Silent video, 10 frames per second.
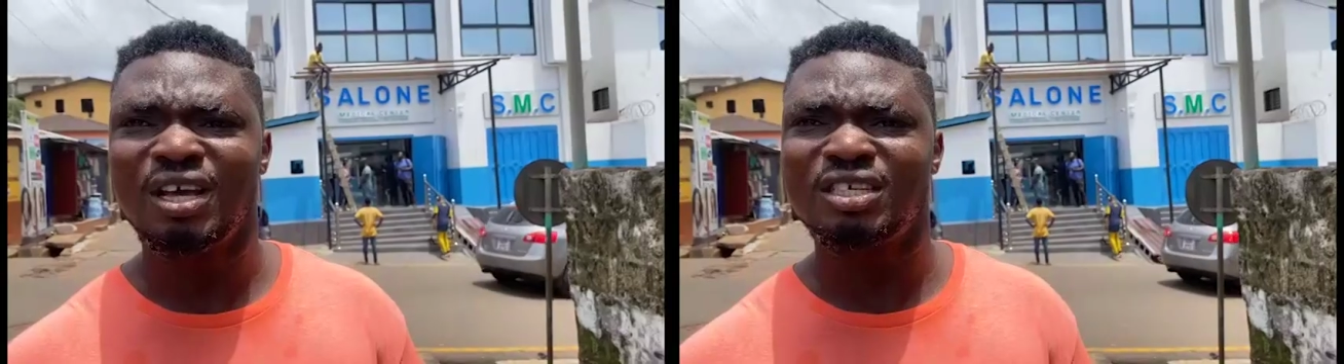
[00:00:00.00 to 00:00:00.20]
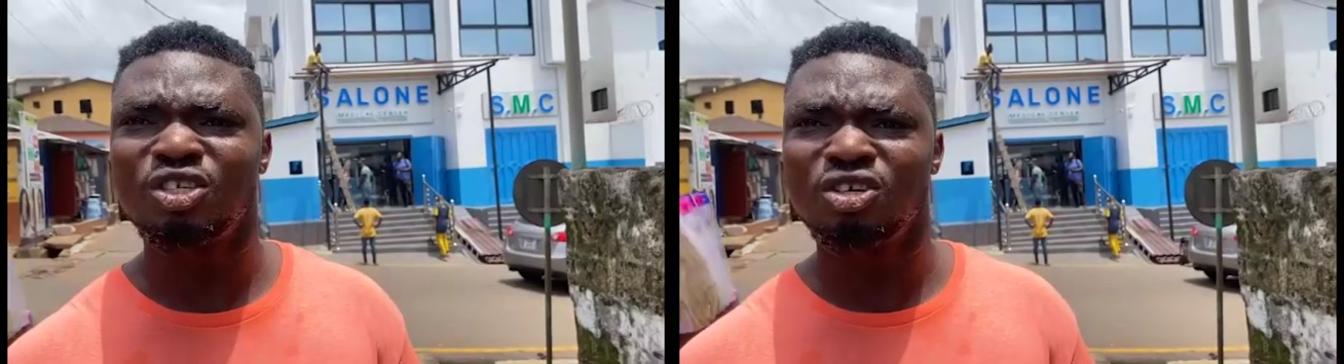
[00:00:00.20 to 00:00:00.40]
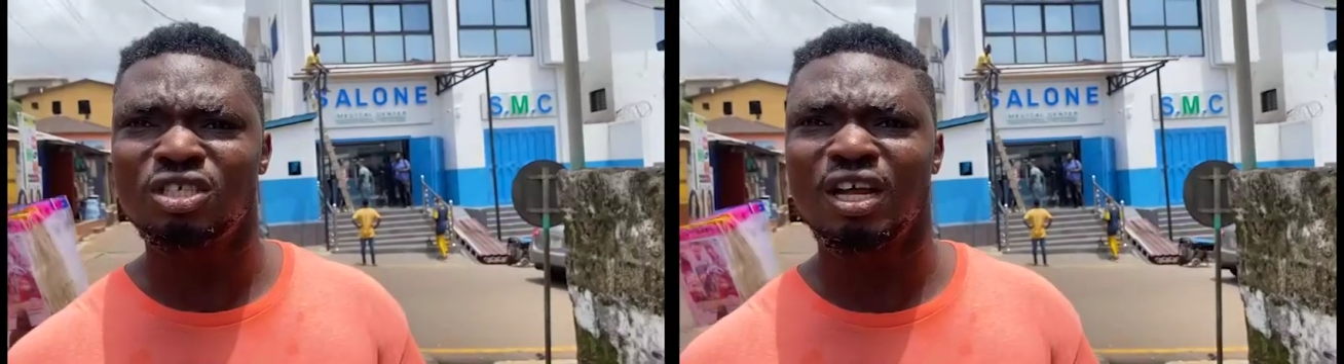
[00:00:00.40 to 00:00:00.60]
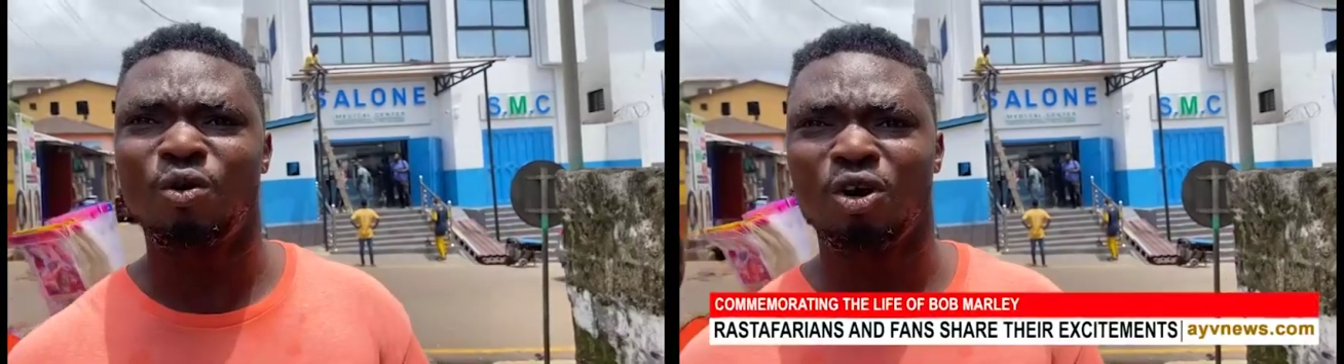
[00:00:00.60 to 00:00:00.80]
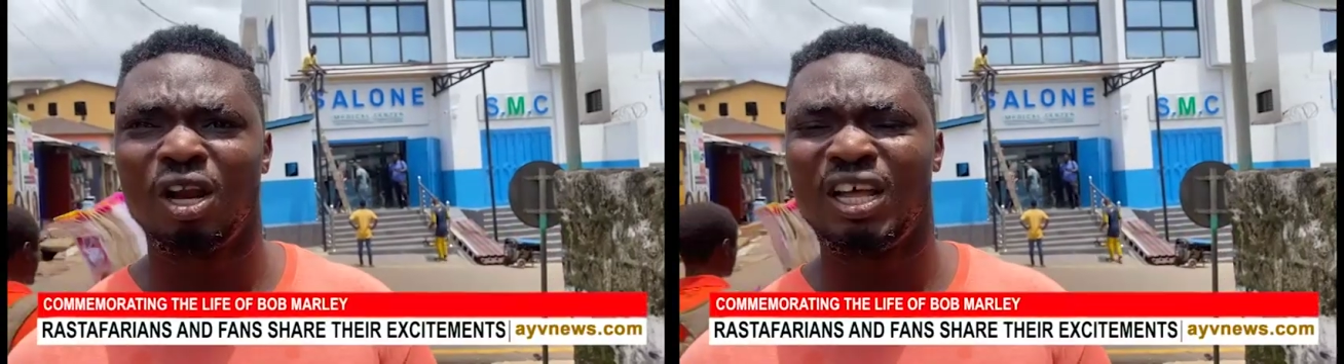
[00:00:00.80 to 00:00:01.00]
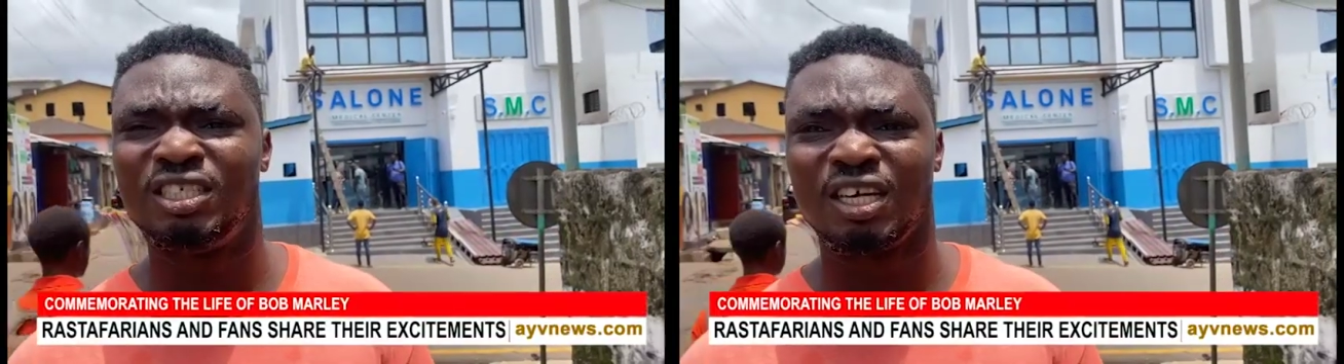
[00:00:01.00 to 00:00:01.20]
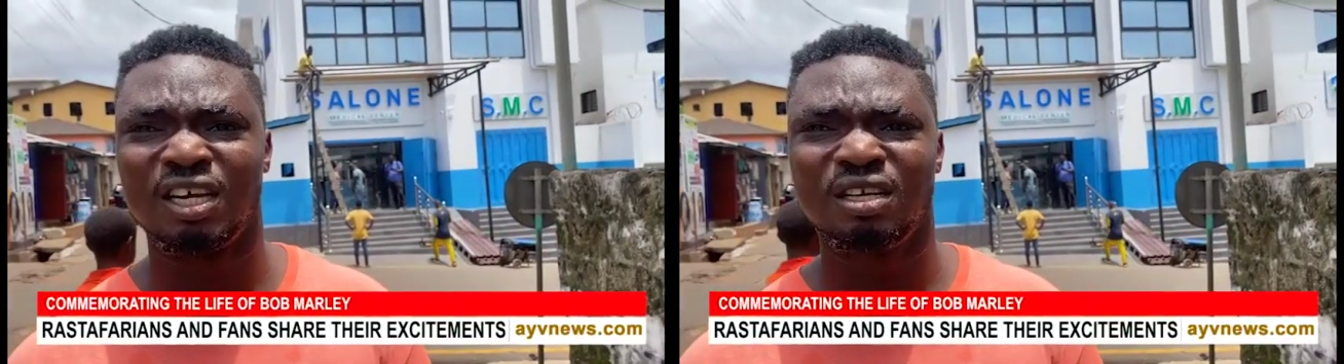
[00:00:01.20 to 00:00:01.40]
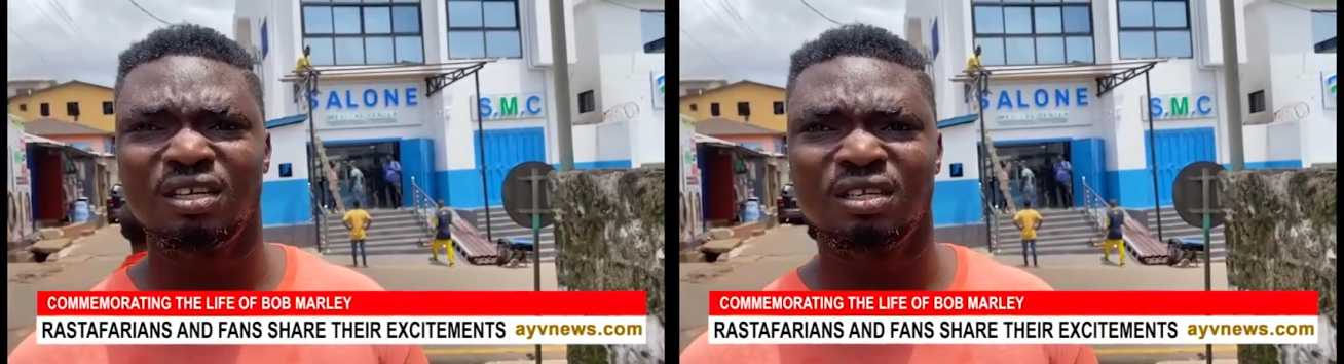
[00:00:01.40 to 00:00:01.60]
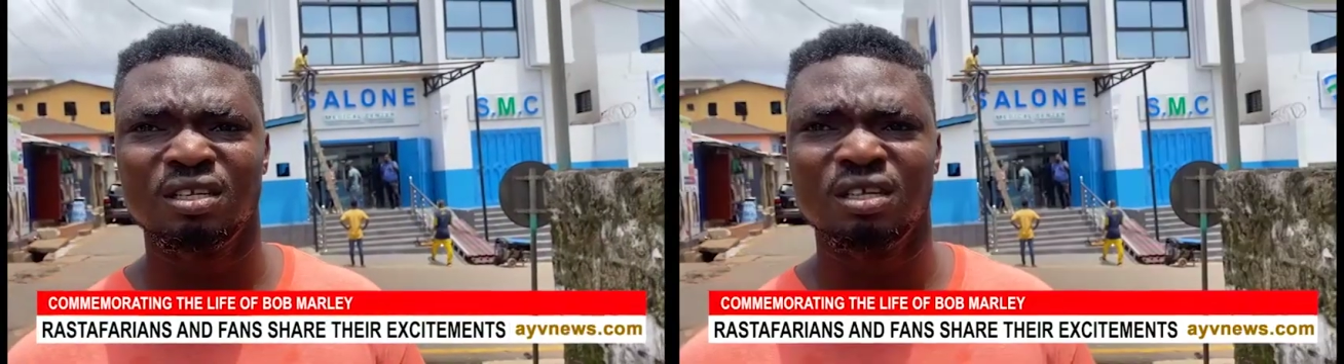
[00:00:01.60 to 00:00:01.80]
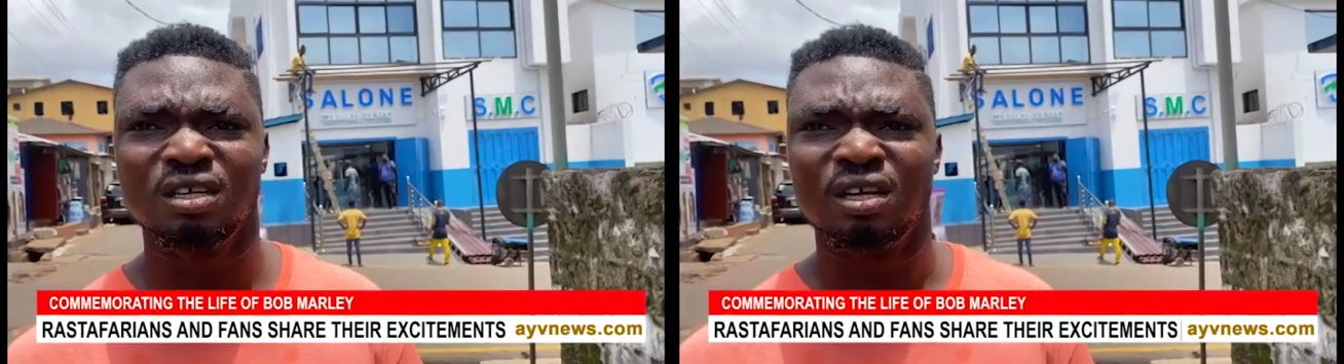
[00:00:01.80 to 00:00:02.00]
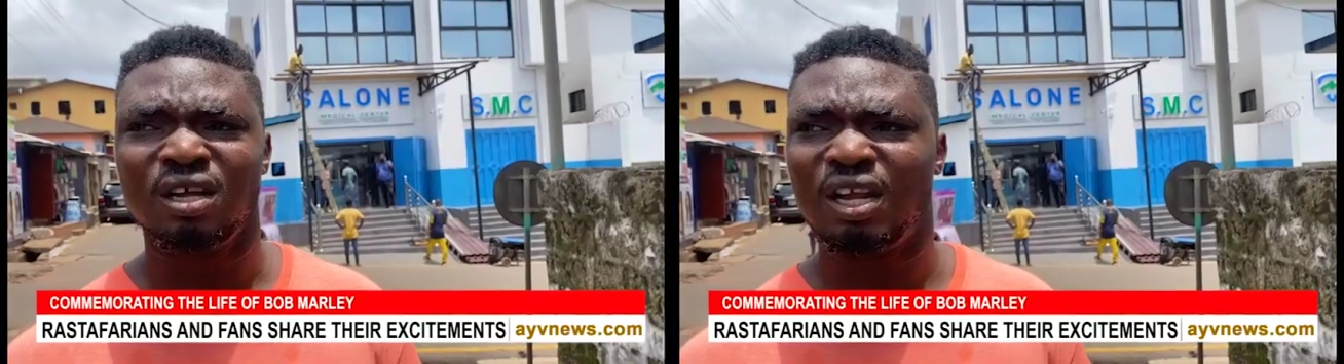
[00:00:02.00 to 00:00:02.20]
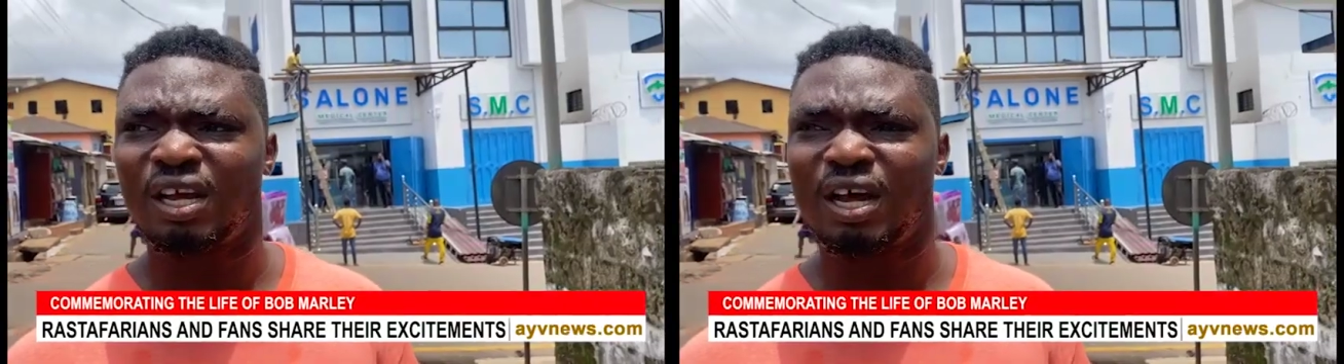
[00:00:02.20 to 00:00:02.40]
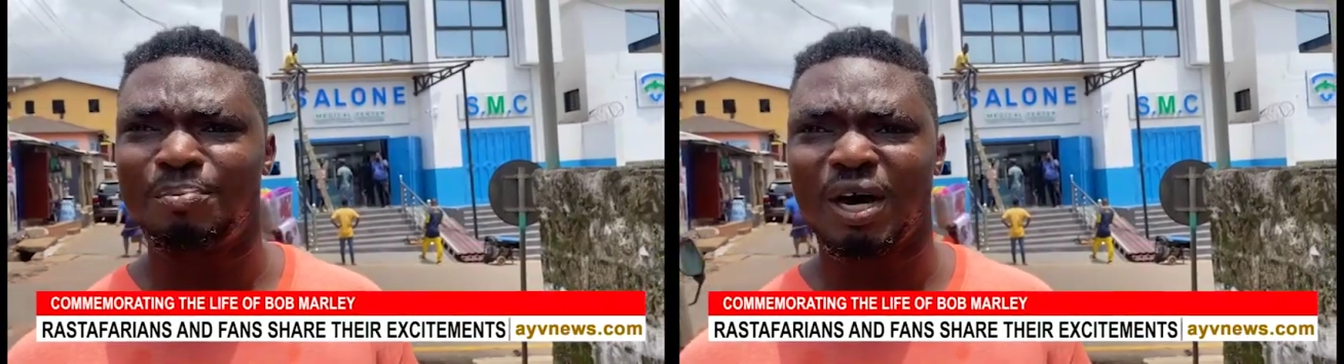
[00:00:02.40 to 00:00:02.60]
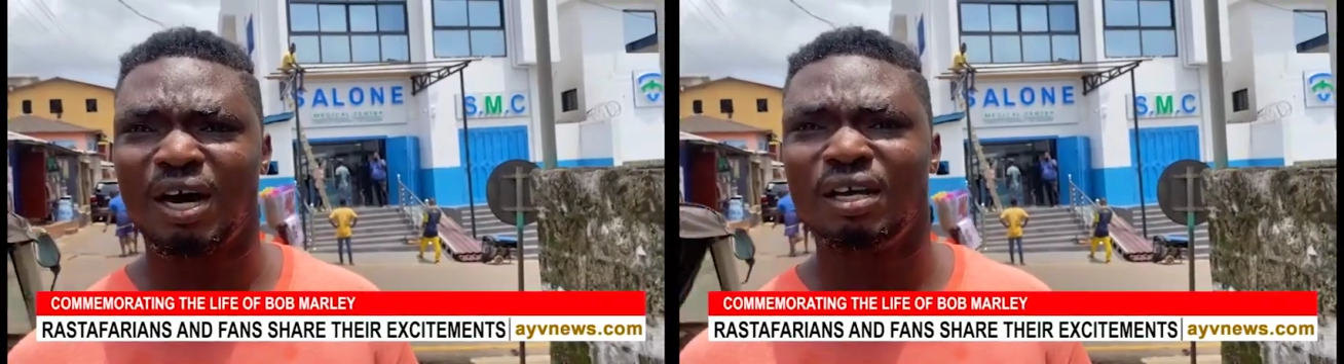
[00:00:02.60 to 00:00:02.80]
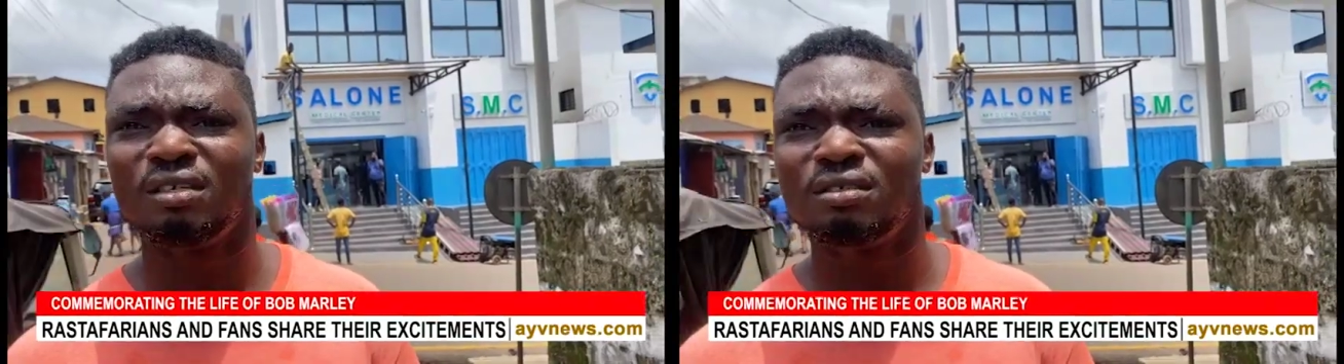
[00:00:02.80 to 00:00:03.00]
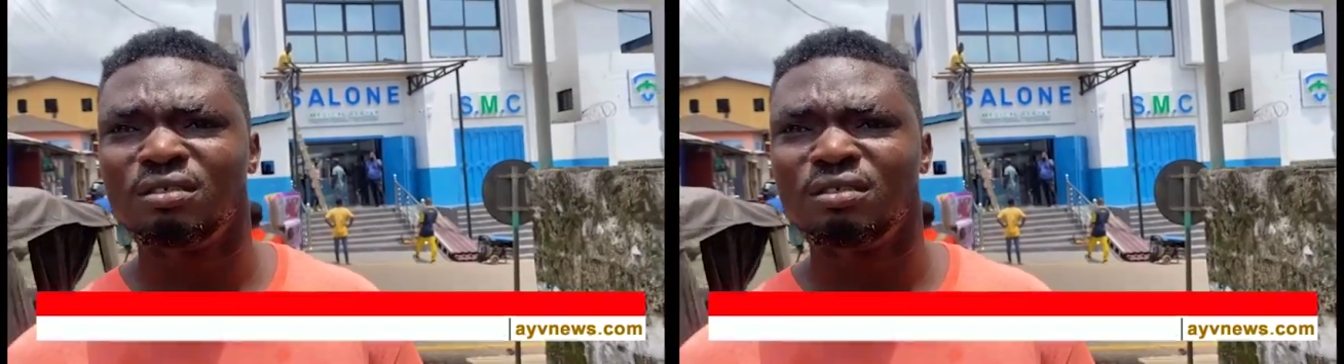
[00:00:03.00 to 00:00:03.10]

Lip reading: Yes, you know, saying a world legend, like a man